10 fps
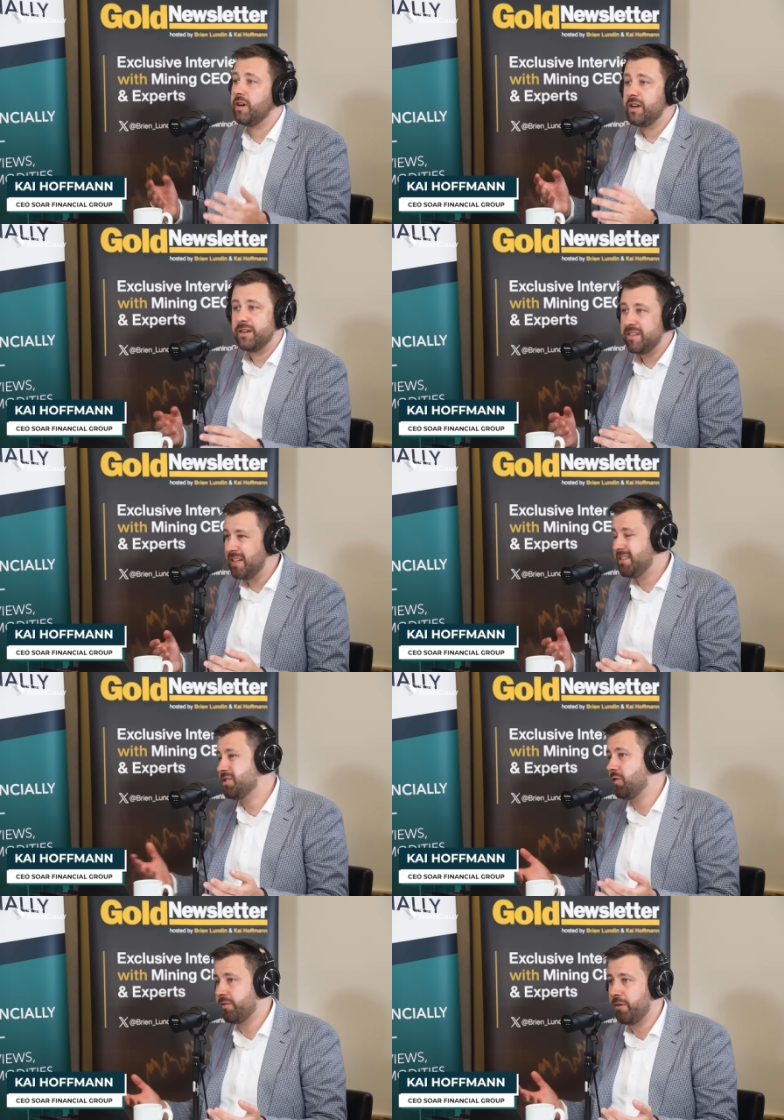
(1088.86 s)
Right? And that
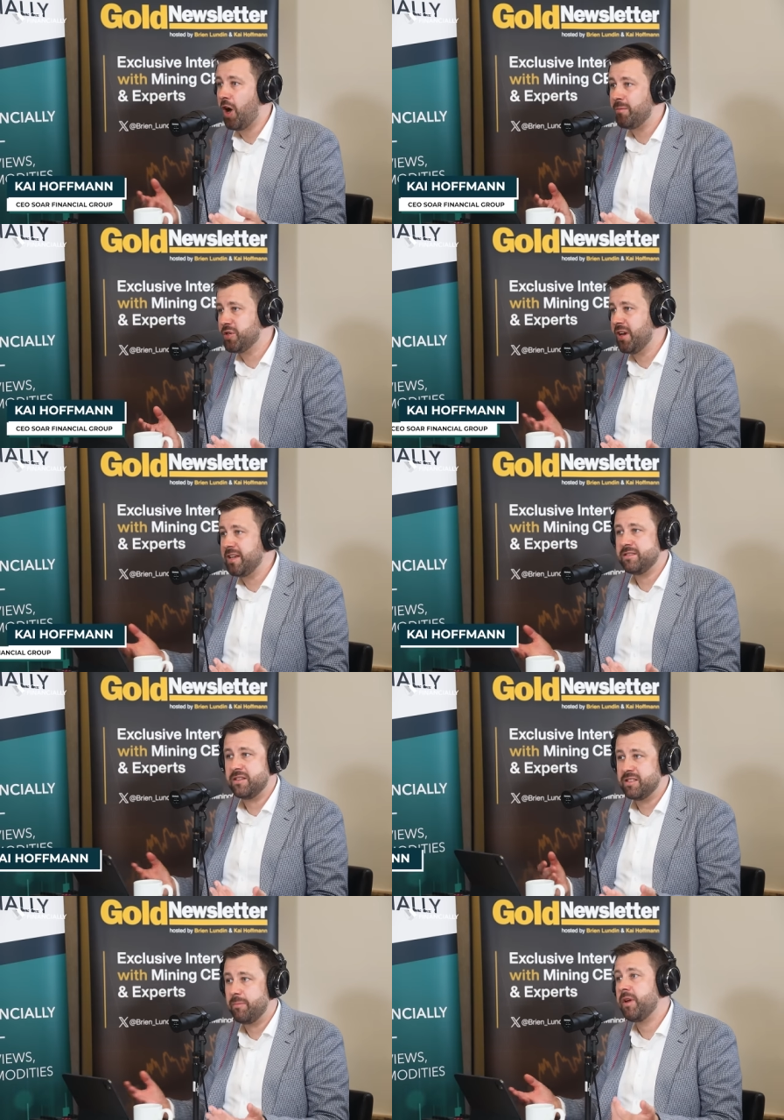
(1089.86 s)
sort of option has
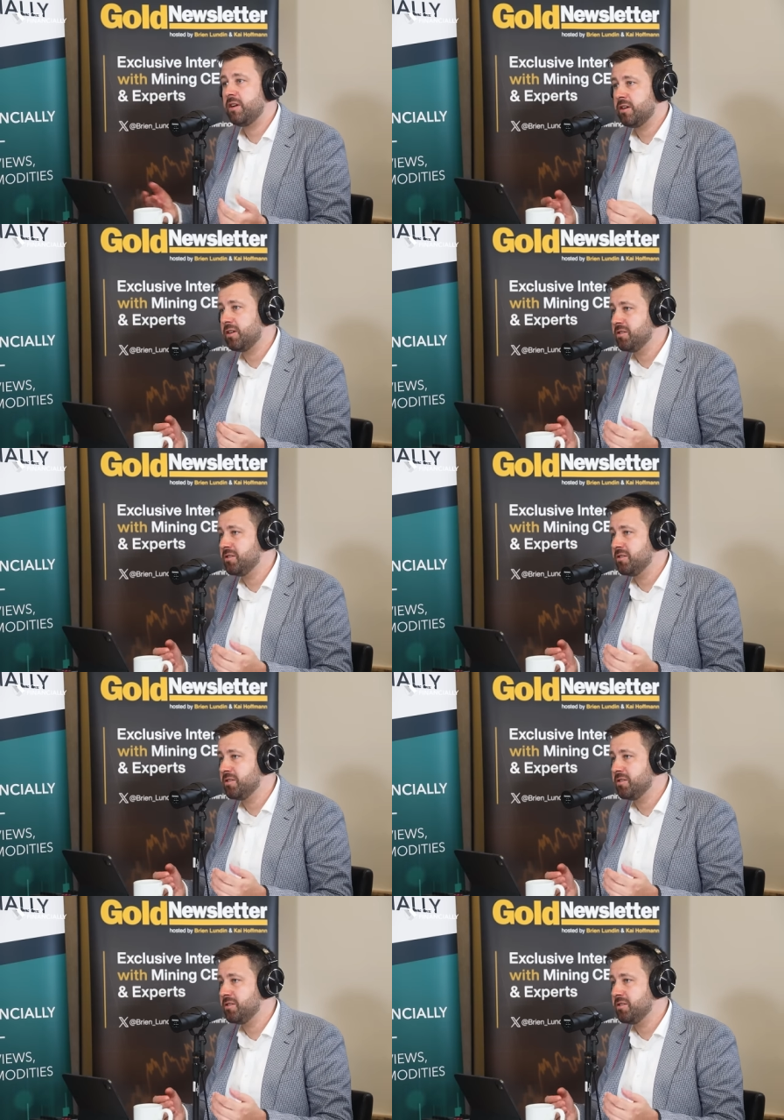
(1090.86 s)
disappeared